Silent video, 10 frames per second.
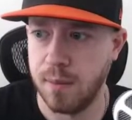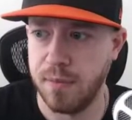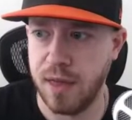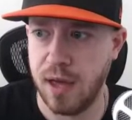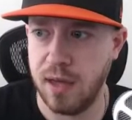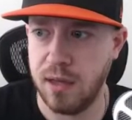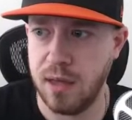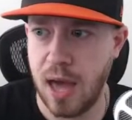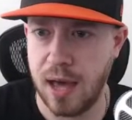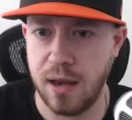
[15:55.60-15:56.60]
They
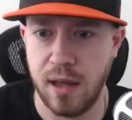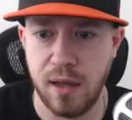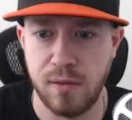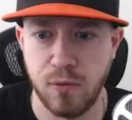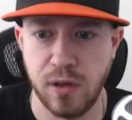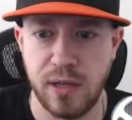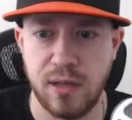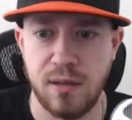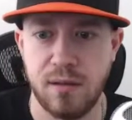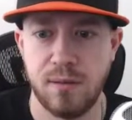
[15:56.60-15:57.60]
had a
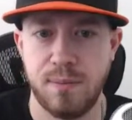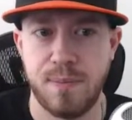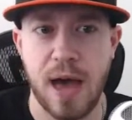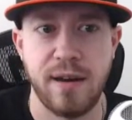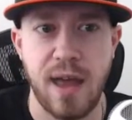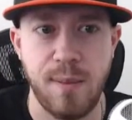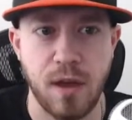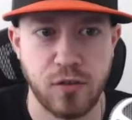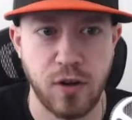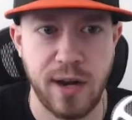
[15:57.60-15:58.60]
really bad game
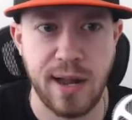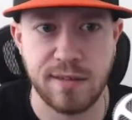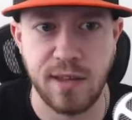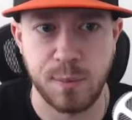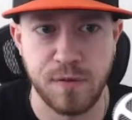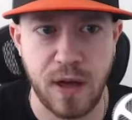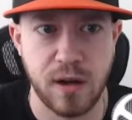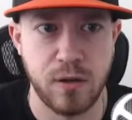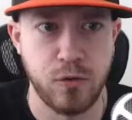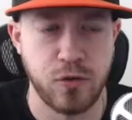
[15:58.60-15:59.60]
yesterday against Nick
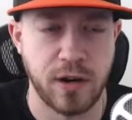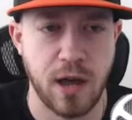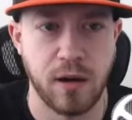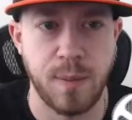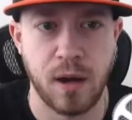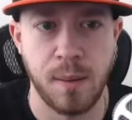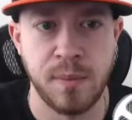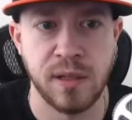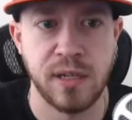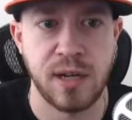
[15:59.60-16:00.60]
Pivetta, who struck out about 1
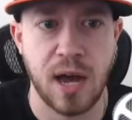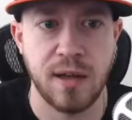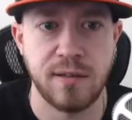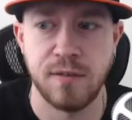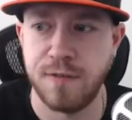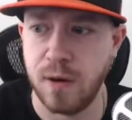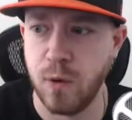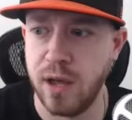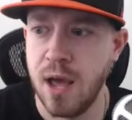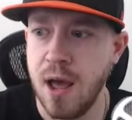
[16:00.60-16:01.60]
million guys in
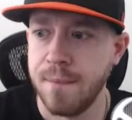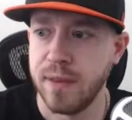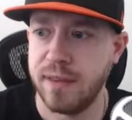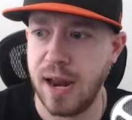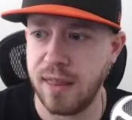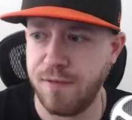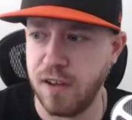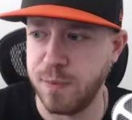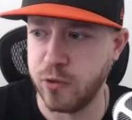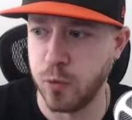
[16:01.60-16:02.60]
Fenway. Today they
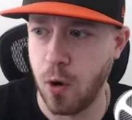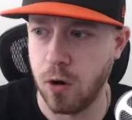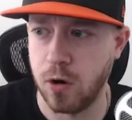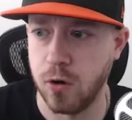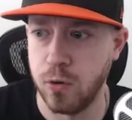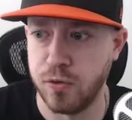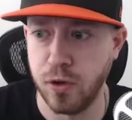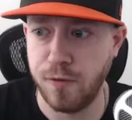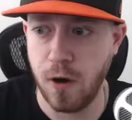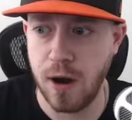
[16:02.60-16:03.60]
face Mitchell Parker, who
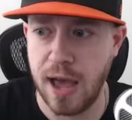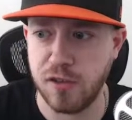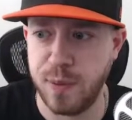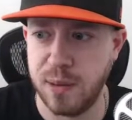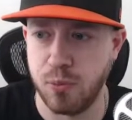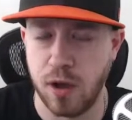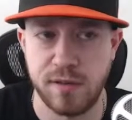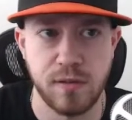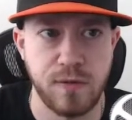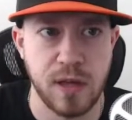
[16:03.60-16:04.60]
so far has been
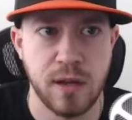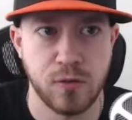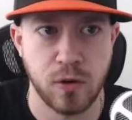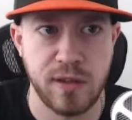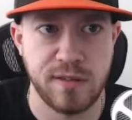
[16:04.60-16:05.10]
impressive in his rookie